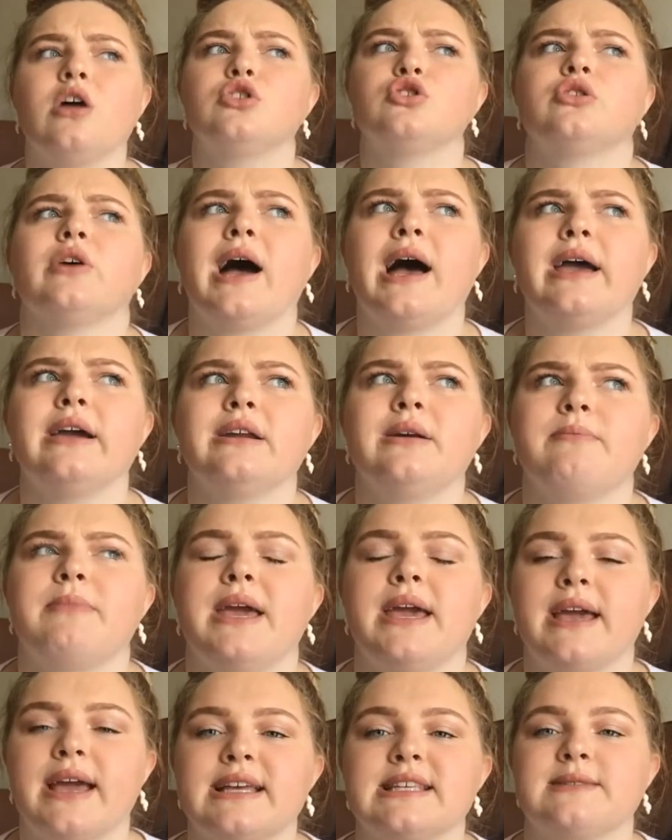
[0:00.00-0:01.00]
Try to
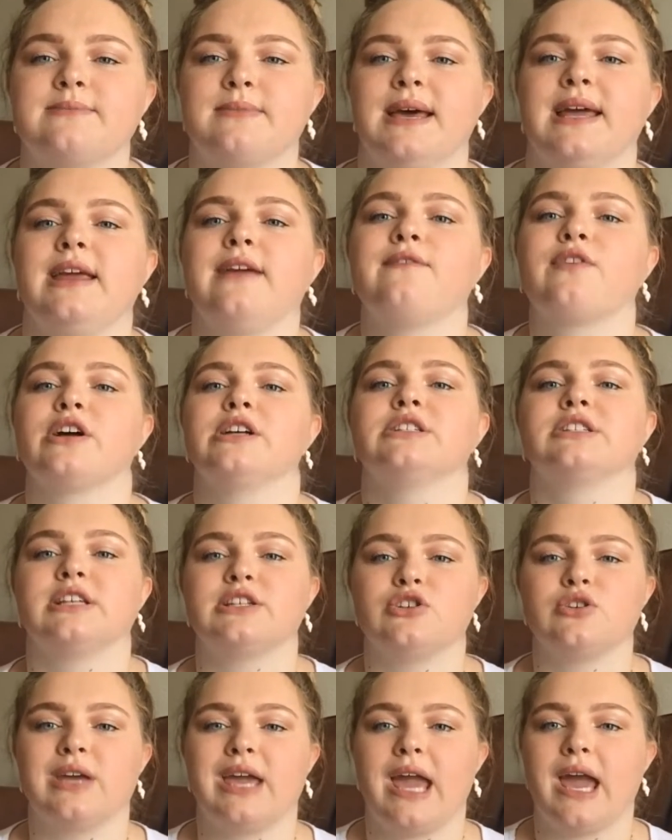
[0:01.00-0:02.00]
make as many friends
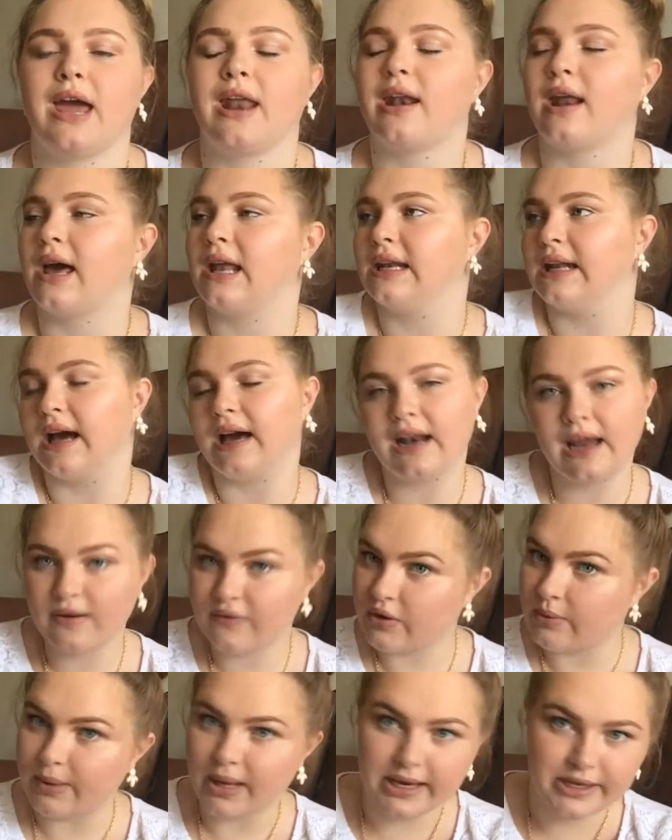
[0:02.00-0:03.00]
as you can. Not
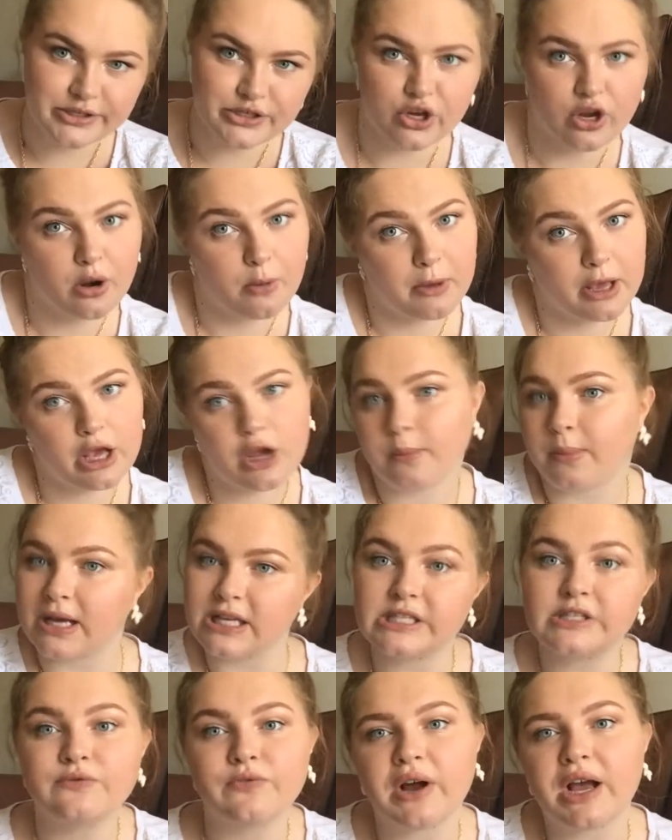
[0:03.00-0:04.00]
everybody's going to be your
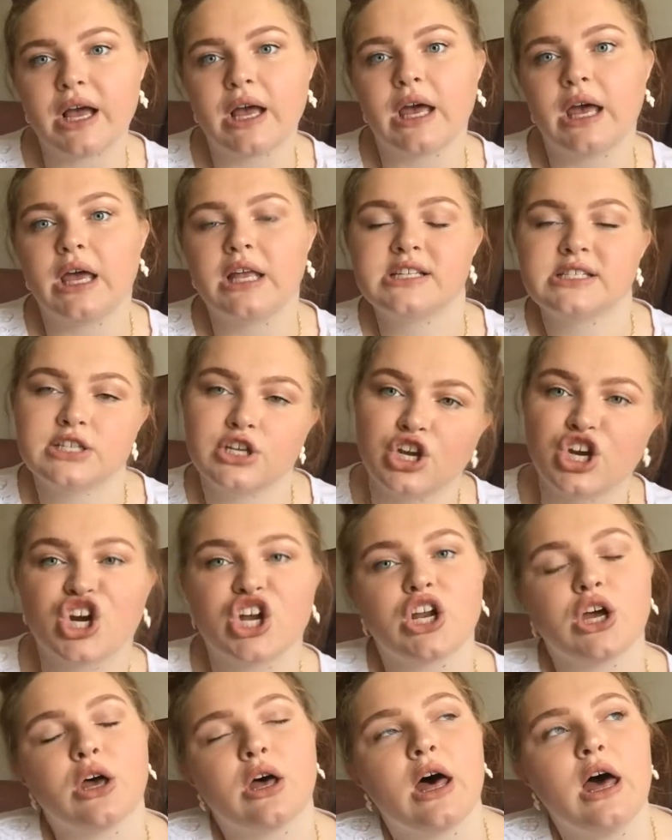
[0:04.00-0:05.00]
best friend. You're
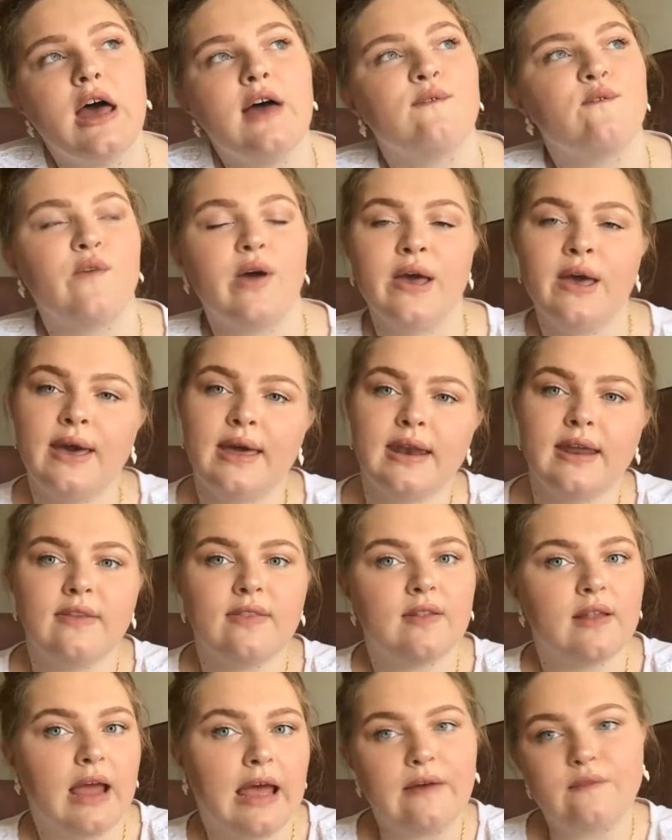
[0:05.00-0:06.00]
going to vent
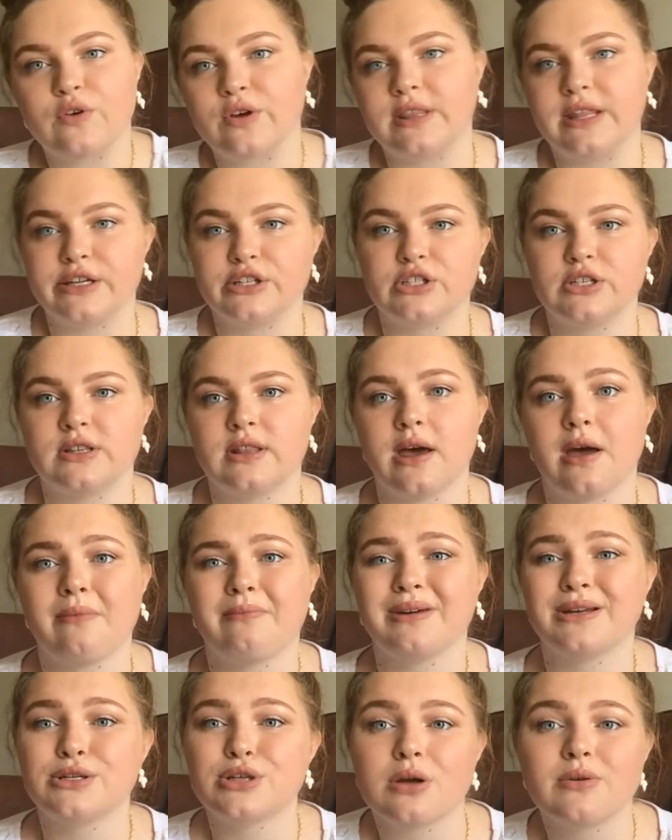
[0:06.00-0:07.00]
everything to them,
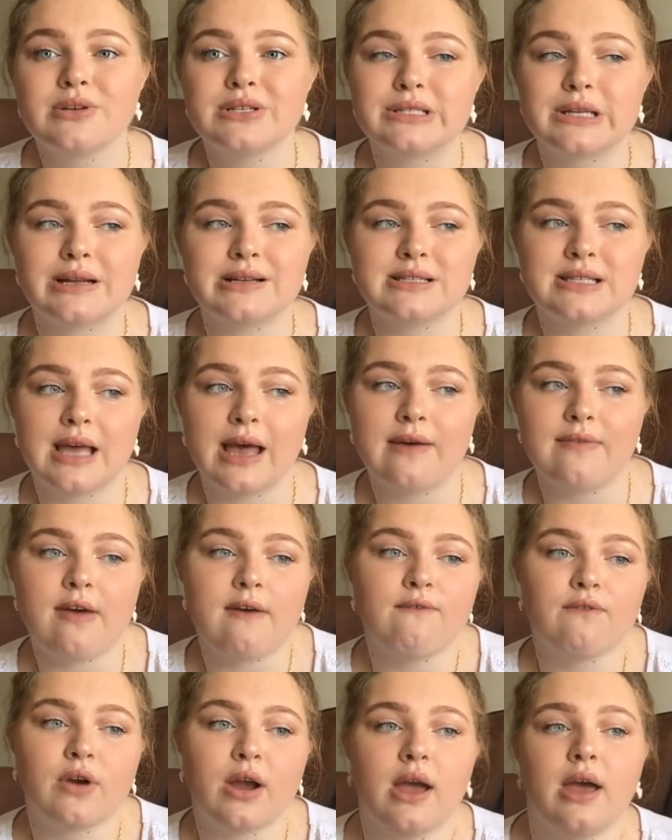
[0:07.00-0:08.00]
but it's always nice to have
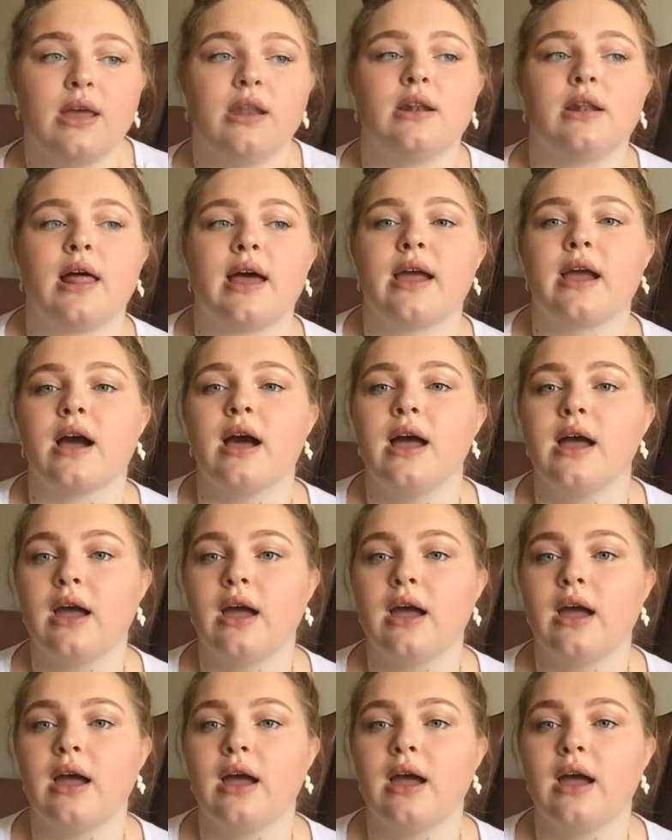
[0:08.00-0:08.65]
that friend like